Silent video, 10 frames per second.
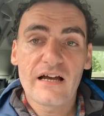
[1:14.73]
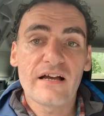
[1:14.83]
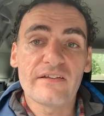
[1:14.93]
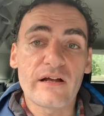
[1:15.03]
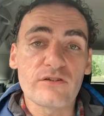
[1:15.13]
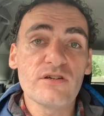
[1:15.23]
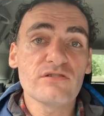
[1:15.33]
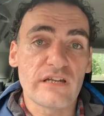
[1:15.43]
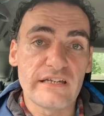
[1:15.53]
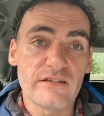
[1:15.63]
Now
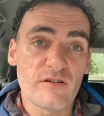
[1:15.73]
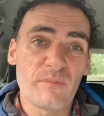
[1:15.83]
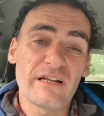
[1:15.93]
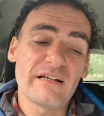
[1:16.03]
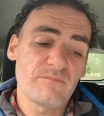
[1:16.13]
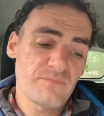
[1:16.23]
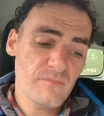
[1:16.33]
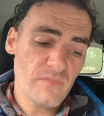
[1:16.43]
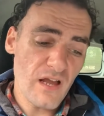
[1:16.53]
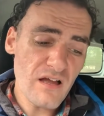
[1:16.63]
usually you could be like,
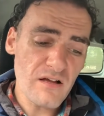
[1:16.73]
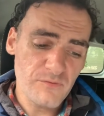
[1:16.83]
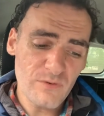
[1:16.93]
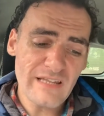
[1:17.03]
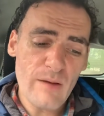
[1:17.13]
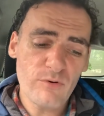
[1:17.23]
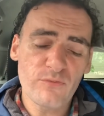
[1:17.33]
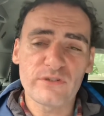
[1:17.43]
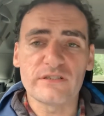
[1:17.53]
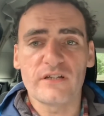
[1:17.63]
dwi'n nabod
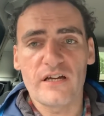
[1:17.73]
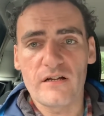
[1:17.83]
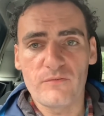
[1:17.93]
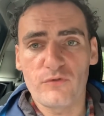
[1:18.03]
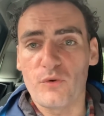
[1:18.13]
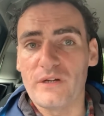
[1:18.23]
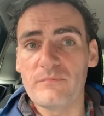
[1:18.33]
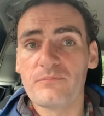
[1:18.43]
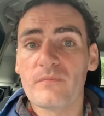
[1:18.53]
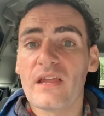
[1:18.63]

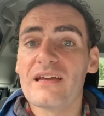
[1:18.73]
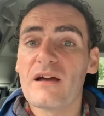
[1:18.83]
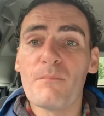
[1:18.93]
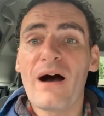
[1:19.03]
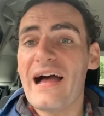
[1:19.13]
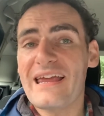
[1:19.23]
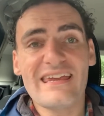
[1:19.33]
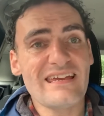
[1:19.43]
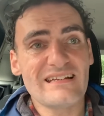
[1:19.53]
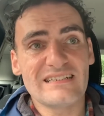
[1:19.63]
rhywun,
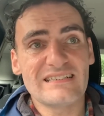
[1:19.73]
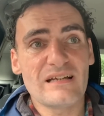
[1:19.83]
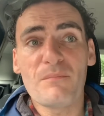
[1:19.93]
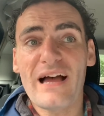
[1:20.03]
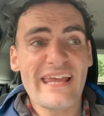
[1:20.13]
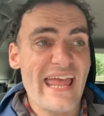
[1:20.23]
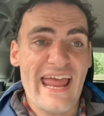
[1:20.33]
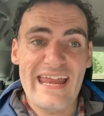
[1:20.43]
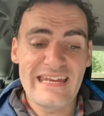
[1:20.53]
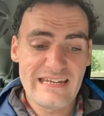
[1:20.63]
mae
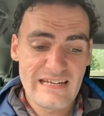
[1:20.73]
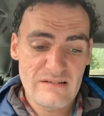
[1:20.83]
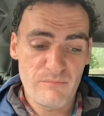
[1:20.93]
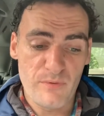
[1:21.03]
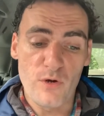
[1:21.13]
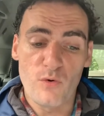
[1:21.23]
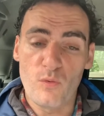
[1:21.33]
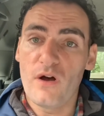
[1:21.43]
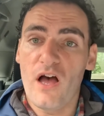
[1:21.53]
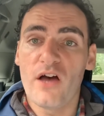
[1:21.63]
en
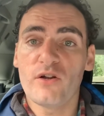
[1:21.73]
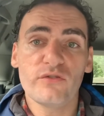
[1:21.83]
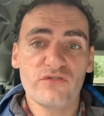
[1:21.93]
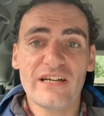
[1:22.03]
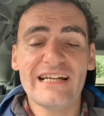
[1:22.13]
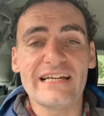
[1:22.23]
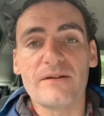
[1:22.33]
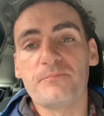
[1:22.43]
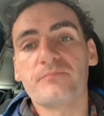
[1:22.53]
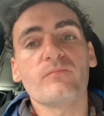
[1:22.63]
byw yn
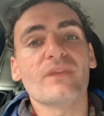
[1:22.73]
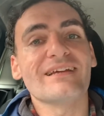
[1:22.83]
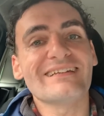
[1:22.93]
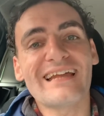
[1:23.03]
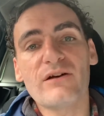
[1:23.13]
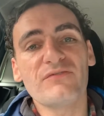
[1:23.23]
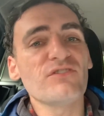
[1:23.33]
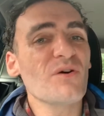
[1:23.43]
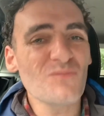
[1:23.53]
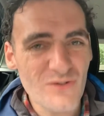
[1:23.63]
Australia. Now if you
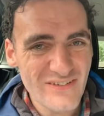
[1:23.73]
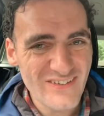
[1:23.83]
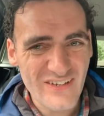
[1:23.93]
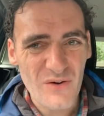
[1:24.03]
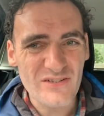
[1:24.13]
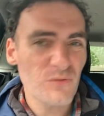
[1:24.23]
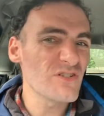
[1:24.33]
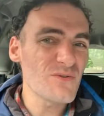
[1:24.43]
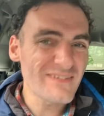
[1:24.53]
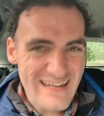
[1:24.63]
don't want to go into a
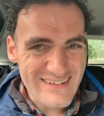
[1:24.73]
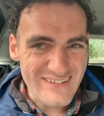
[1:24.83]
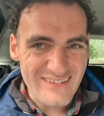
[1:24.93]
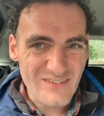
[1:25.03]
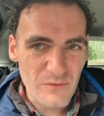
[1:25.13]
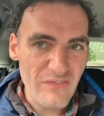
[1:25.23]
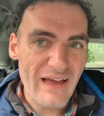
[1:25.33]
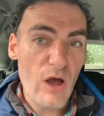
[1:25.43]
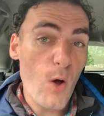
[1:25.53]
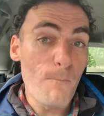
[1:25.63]
new sentence with
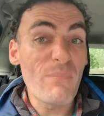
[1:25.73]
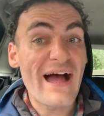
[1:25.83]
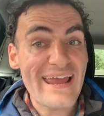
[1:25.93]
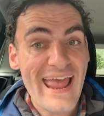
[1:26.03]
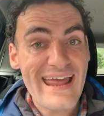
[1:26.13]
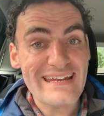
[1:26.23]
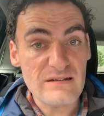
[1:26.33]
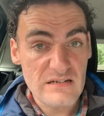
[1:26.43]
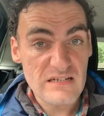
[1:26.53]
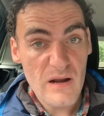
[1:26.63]
that whole mae
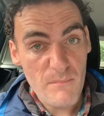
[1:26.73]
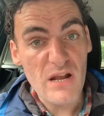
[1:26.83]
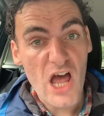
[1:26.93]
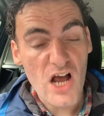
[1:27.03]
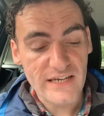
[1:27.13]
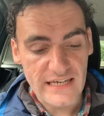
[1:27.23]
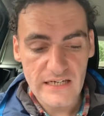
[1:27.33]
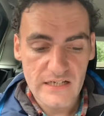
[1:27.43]
en malarkey,